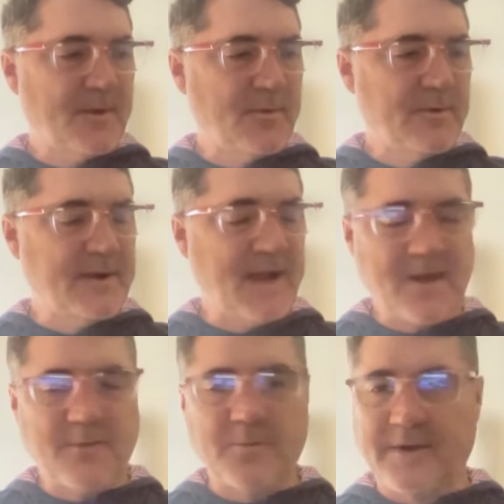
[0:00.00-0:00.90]

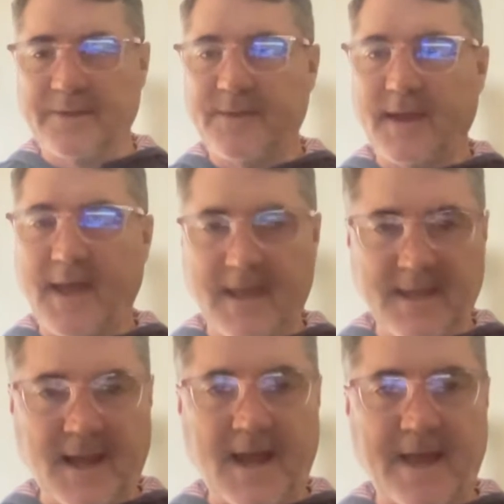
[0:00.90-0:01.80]
Now with
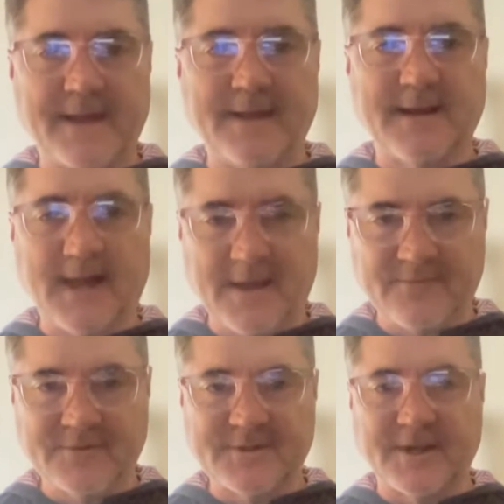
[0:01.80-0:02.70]
AI
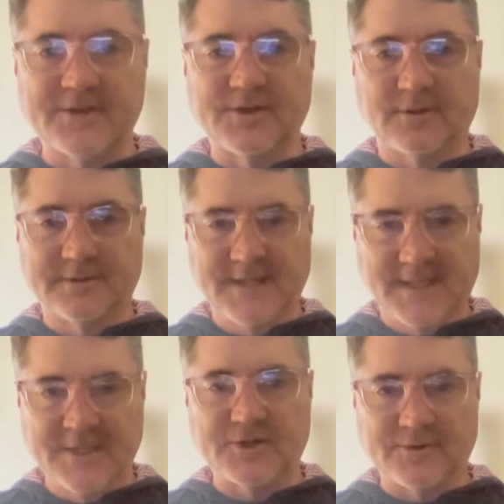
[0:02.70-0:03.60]
conversational
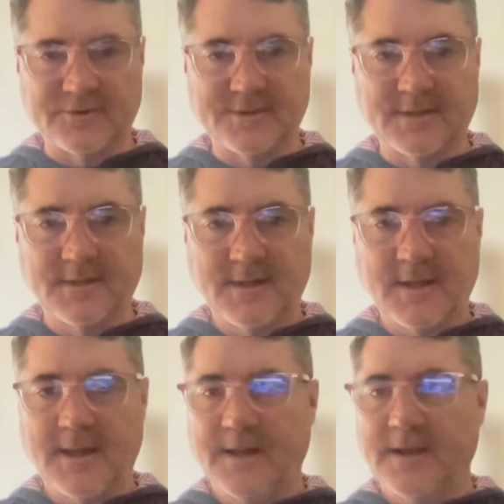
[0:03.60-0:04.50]
teachers,
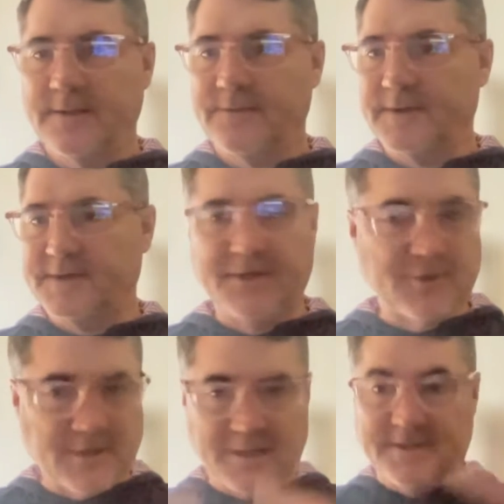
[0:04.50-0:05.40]
the
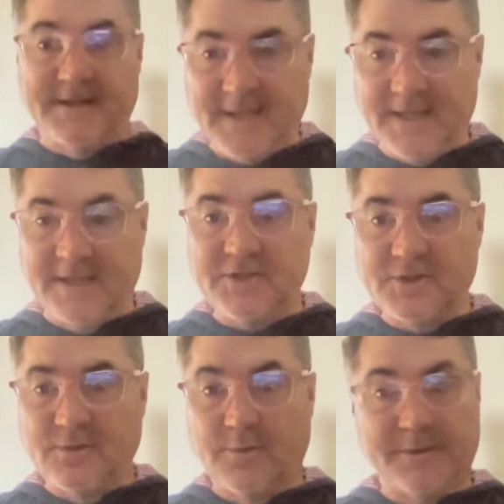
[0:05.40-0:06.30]
teacher can
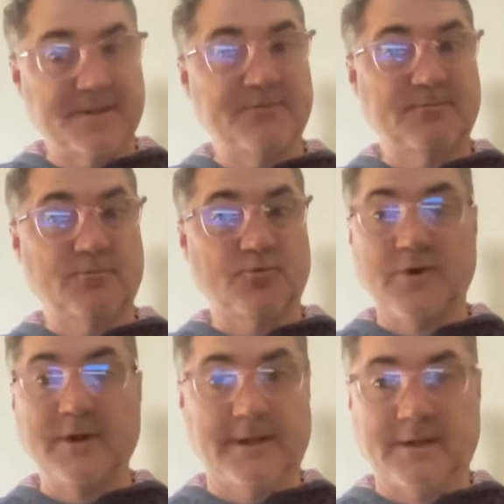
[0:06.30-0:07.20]
teach, which is
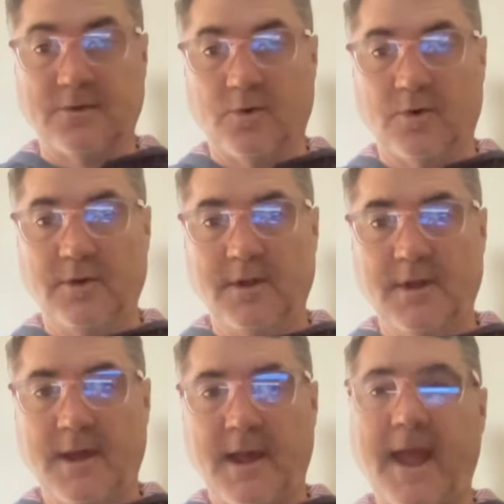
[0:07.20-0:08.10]
really cool.
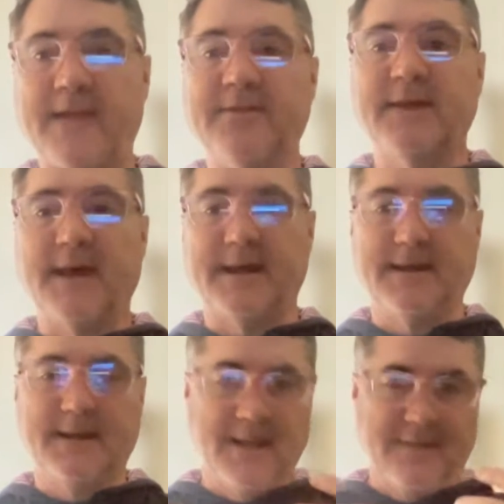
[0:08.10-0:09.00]
And
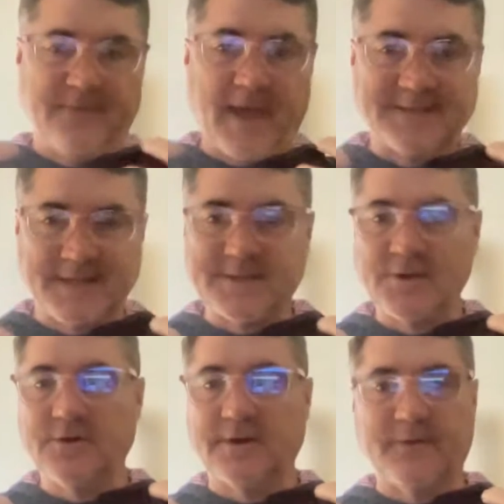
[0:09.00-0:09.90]
then if as a
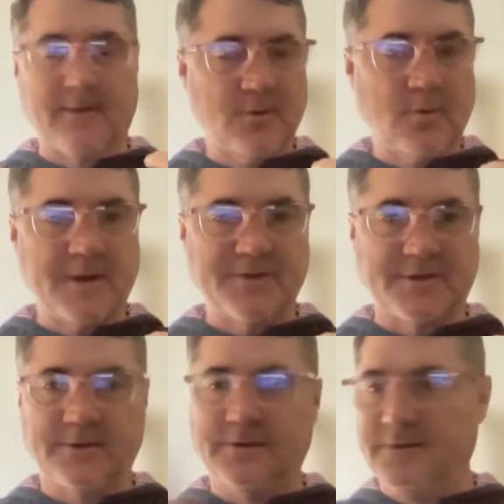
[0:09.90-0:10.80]
student, if you have a
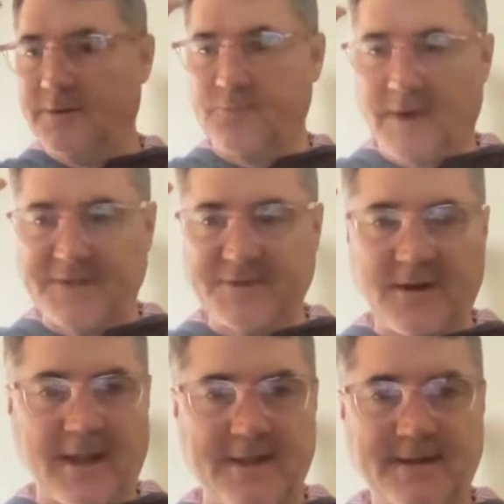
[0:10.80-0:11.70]
question, you can raise your
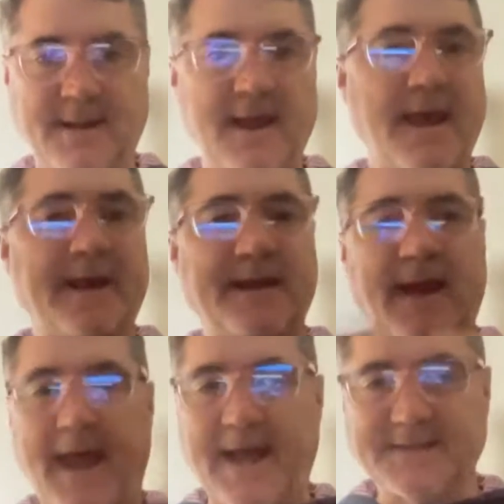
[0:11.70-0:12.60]
hand and
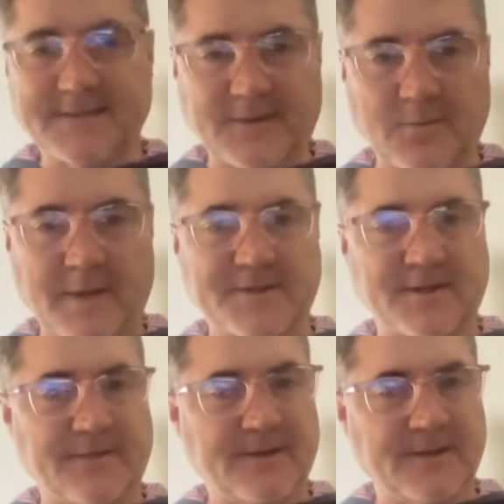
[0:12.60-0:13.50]
ask the
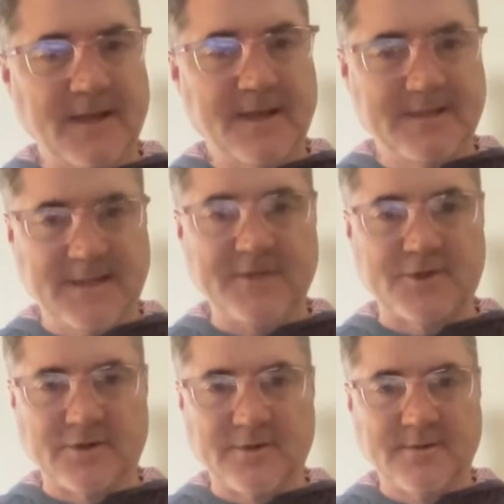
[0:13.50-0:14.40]
question, and the
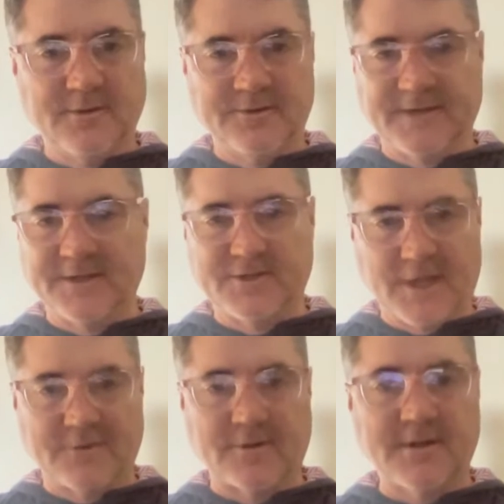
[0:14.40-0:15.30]
teacher using
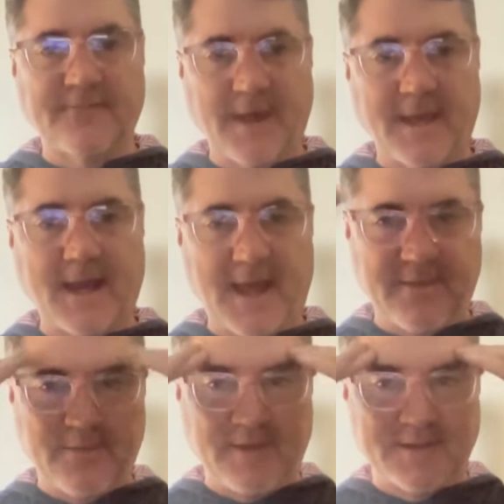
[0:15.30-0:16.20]
generative AI
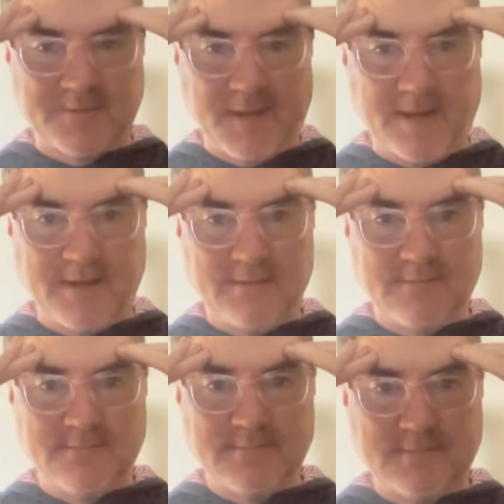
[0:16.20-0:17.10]
thinks about it,
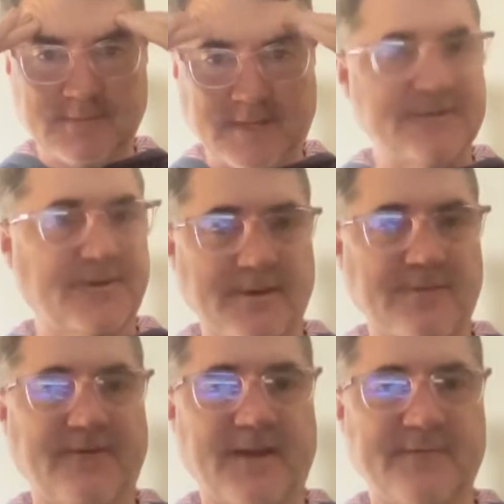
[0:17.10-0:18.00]
takes 3 to
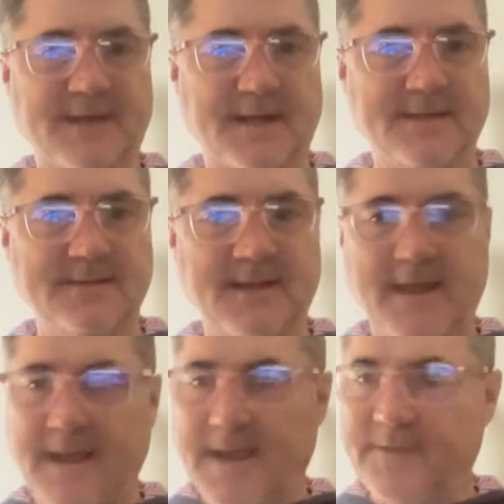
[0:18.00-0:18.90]
5 seconds,
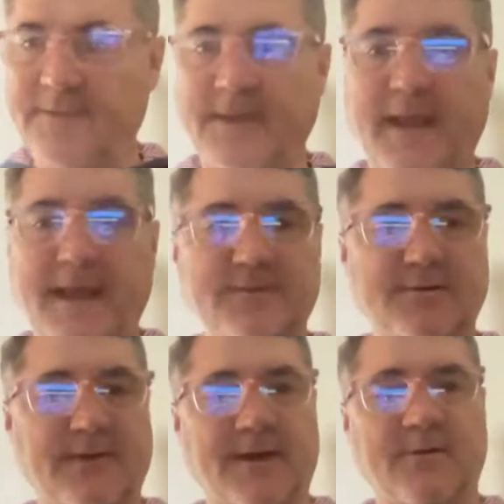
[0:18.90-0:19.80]
and then they
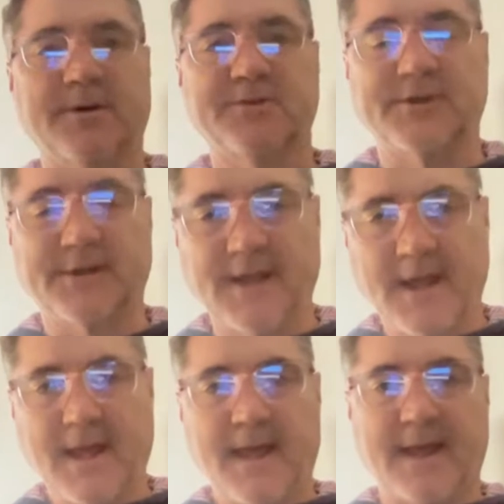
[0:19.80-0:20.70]
answer that question.
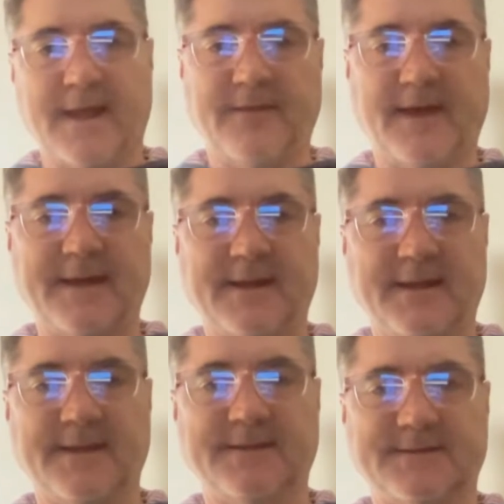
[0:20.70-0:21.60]
And that
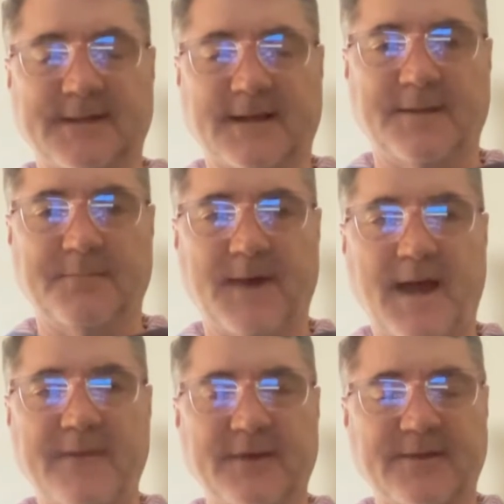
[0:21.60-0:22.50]
is,
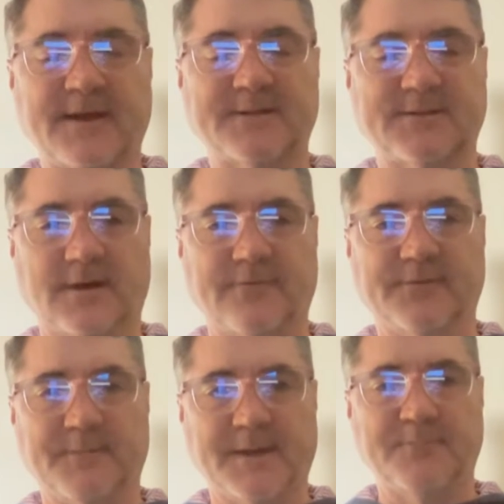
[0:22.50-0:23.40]
I think that solves a
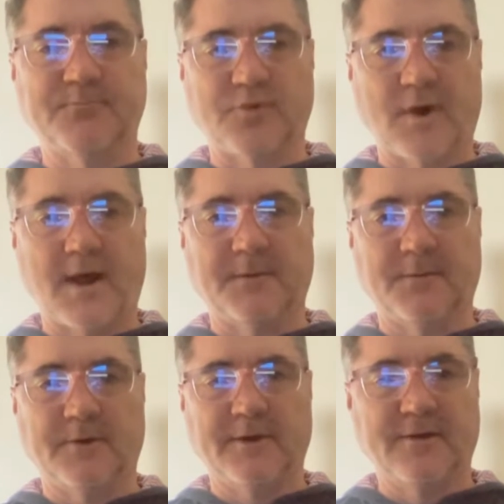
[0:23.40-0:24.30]
big problem.
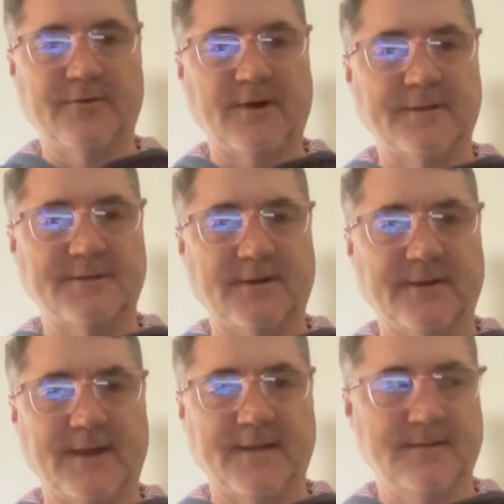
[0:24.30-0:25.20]
What are your thoughts on that?